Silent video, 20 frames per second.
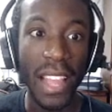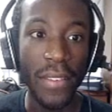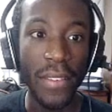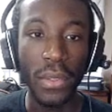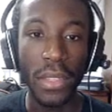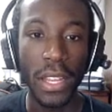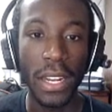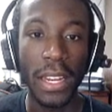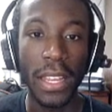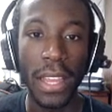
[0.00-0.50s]

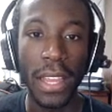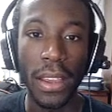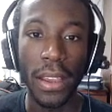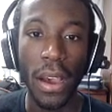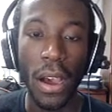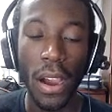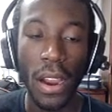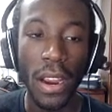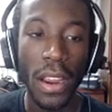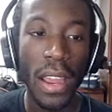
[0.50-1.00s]
level than the
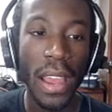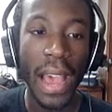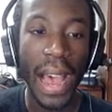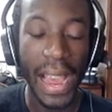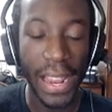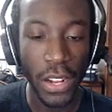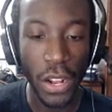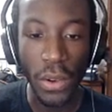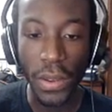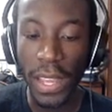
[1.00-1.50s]
Gengar.
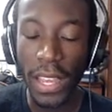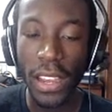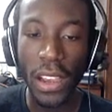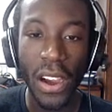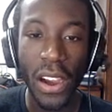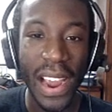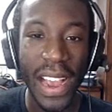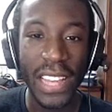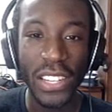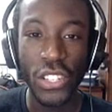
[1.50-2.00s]
I know
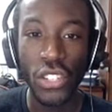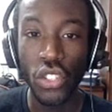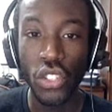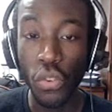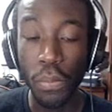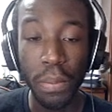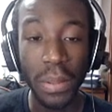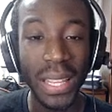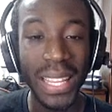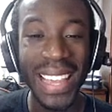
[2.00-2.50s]
Gengar has
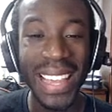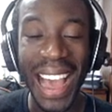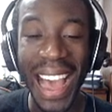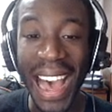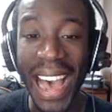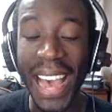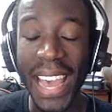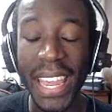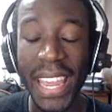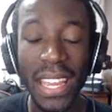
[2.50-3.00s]
stupidly
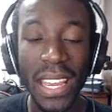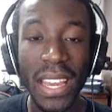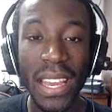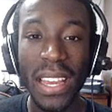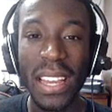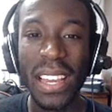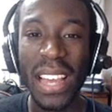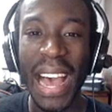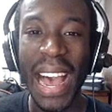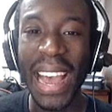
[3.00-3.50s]
high.
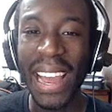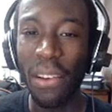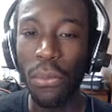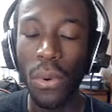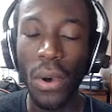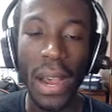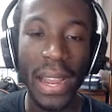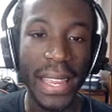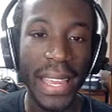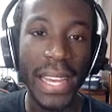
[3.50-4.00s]

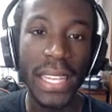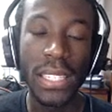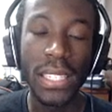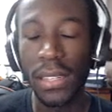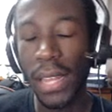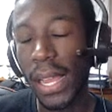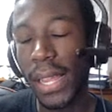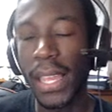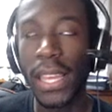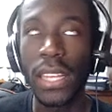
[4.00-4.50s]
I
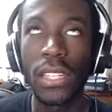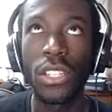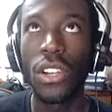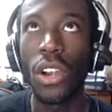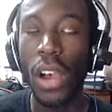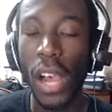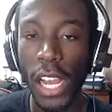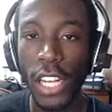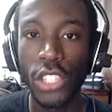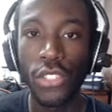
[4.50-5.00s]
guess you
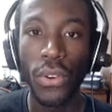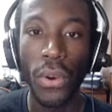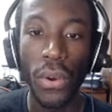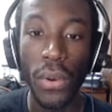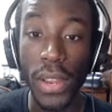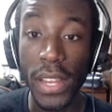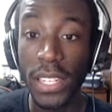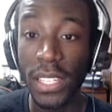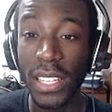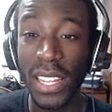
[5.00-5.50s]
know,
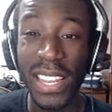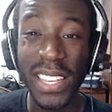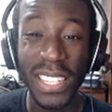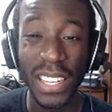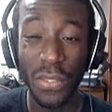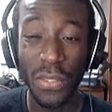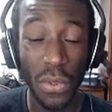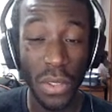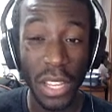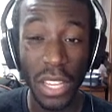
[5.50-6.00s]
Honchkrow
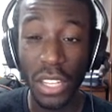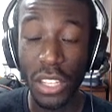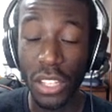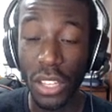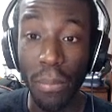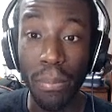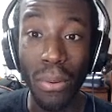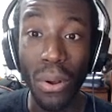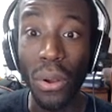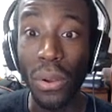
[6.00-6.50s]
isn't really
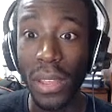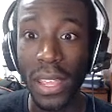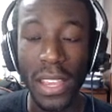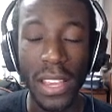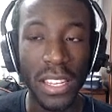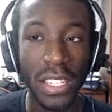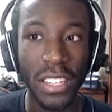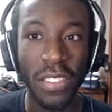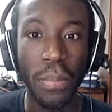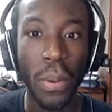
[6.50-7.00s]
the
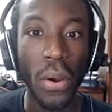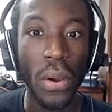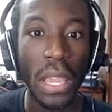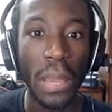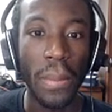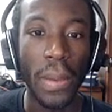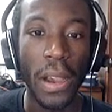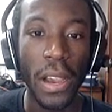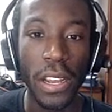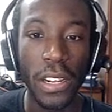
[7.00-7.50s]
bulkiest of
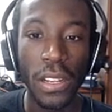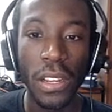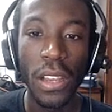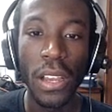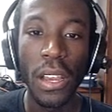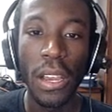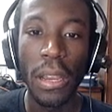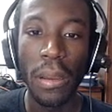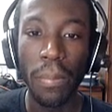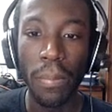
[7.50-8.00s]
Pokemon,
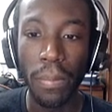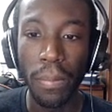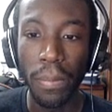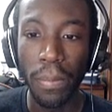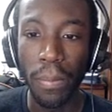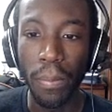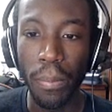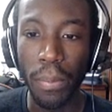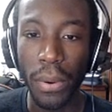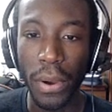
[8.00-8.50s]

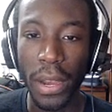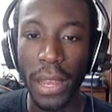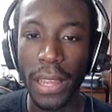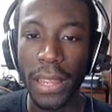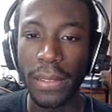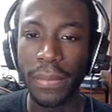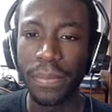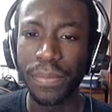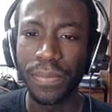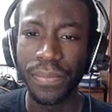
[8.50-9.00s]

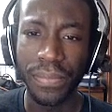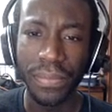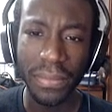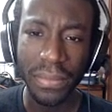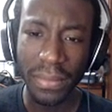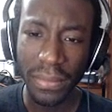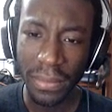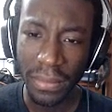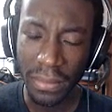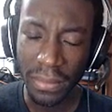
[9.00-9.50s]
but
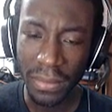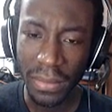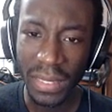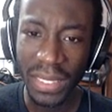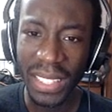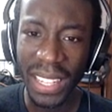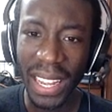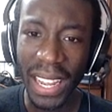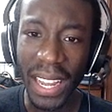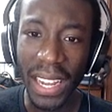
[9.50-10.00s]

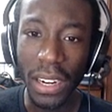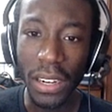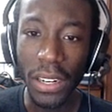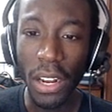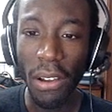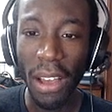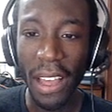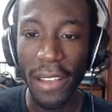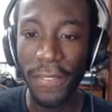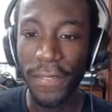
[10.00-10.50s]
I don't
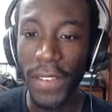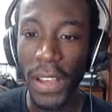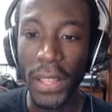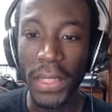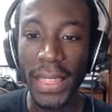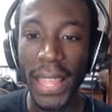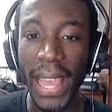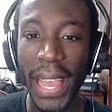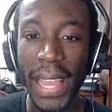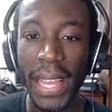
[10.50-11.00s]
know. I
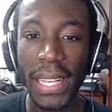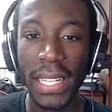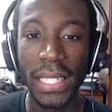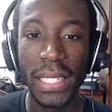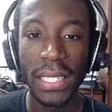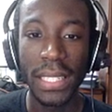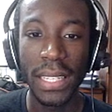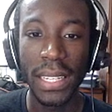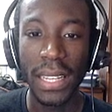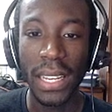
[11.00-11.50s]
felt that
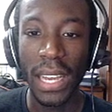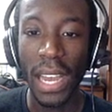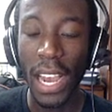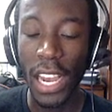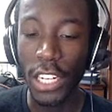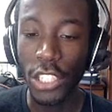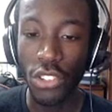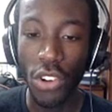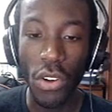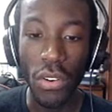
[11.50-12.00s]

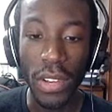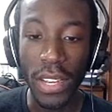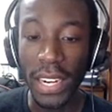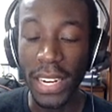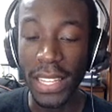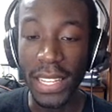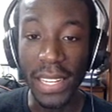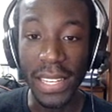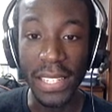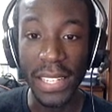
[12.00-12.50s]
Honchkrow could
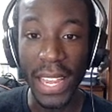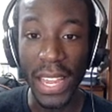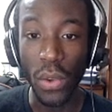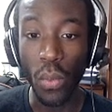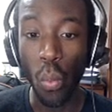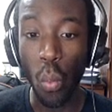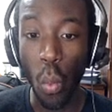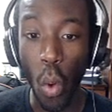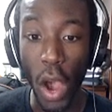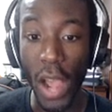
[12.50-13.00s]
at least
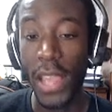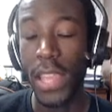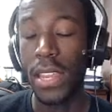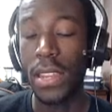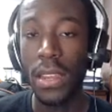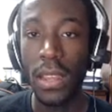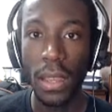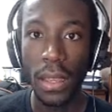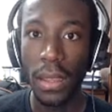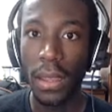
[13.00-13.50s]
take
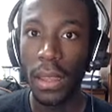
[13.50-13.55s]
one